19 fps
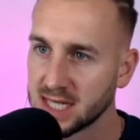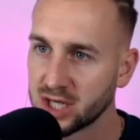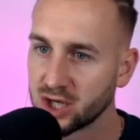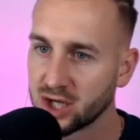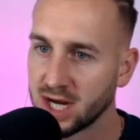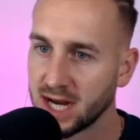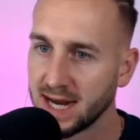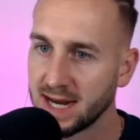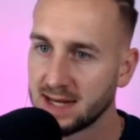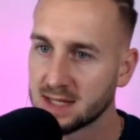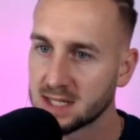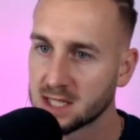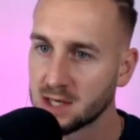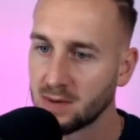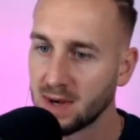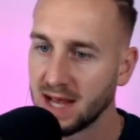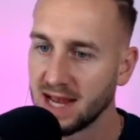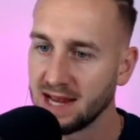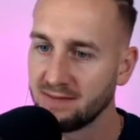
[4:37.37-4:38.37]
chain.
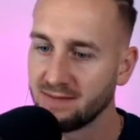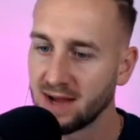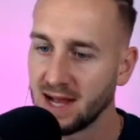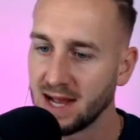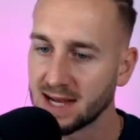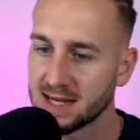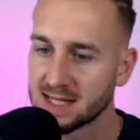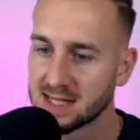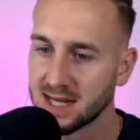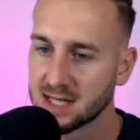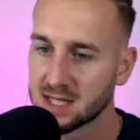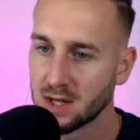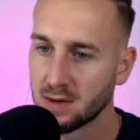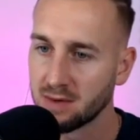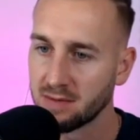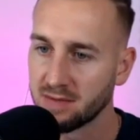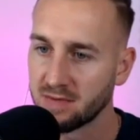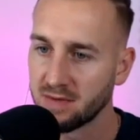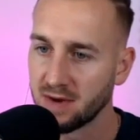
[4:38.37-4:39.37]
So AVAX, let's
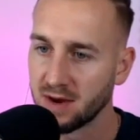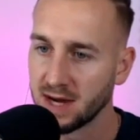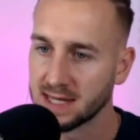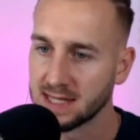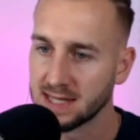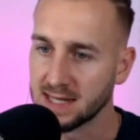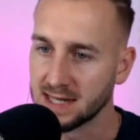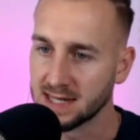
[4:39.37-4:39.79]
go and find